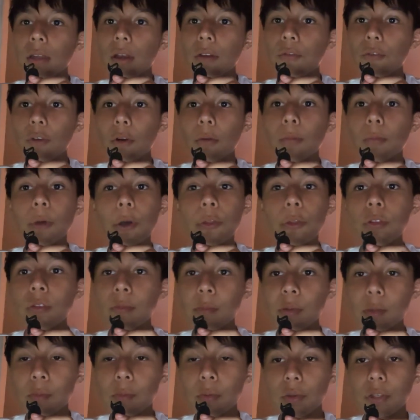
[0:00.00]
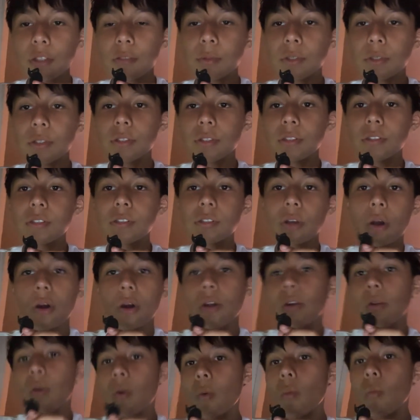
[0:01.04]
from other people's experience
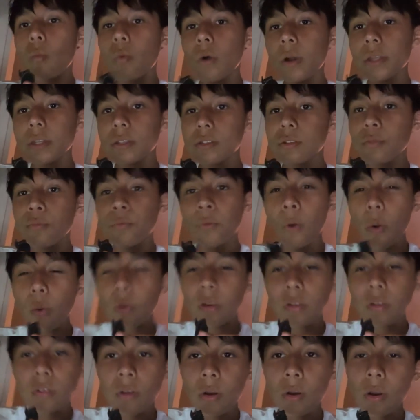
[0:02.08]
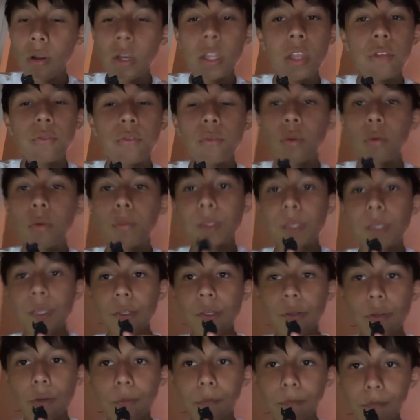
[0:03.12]
on what to focus on if you're a
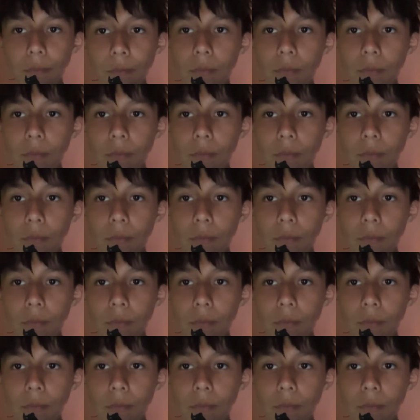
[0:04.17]
beginner.